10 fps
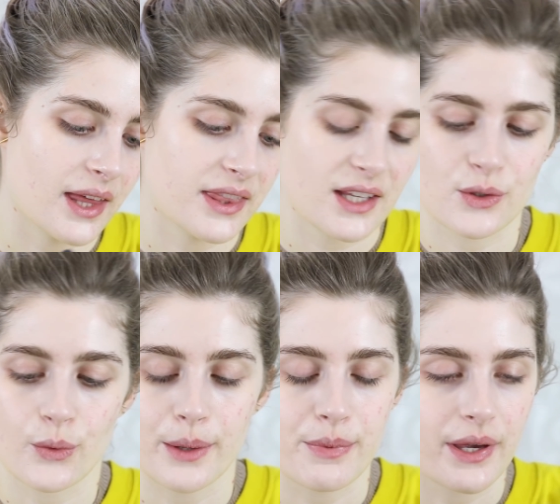And that's
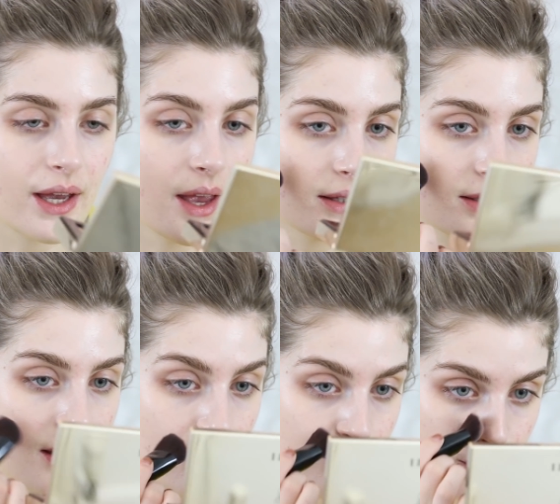great because
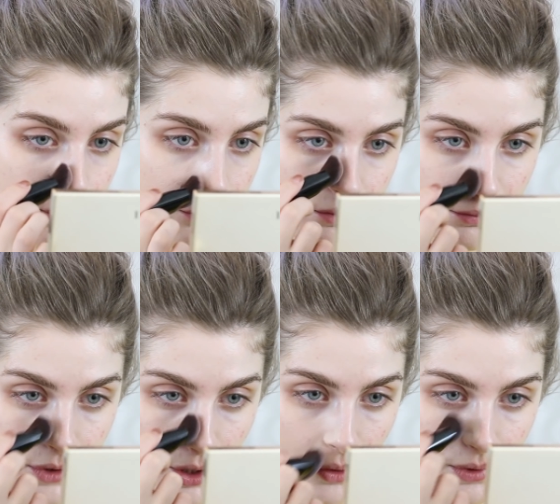if you
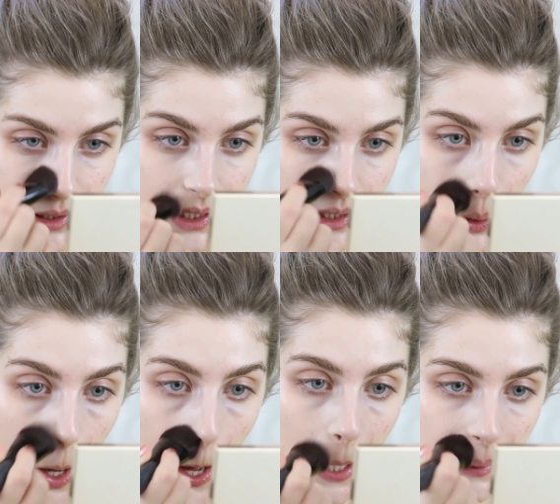don't need
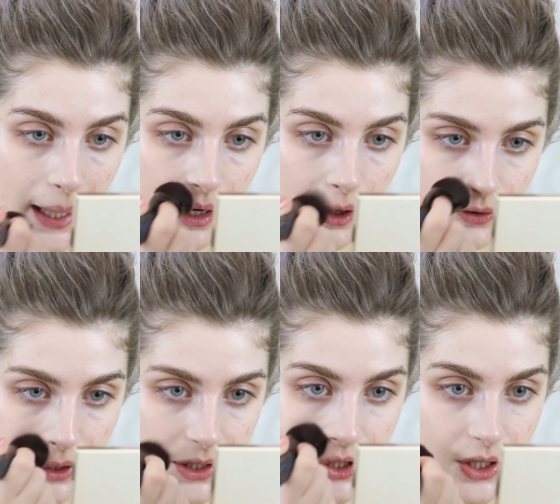all that
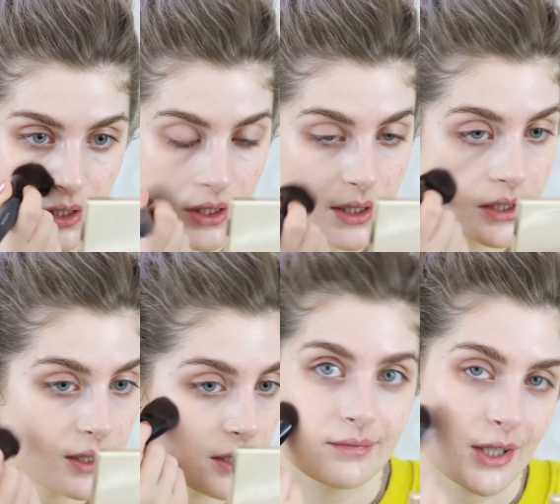coverage,
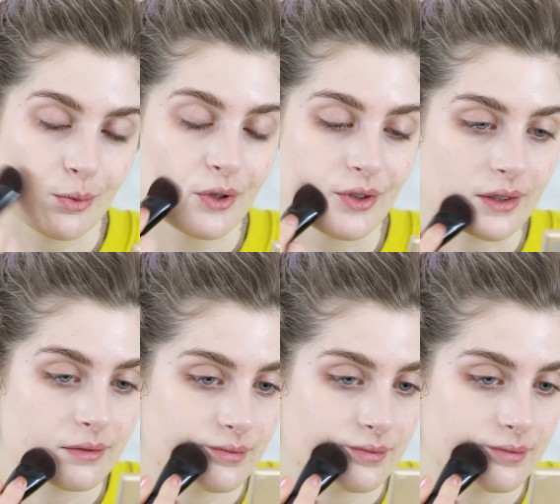that's perfect.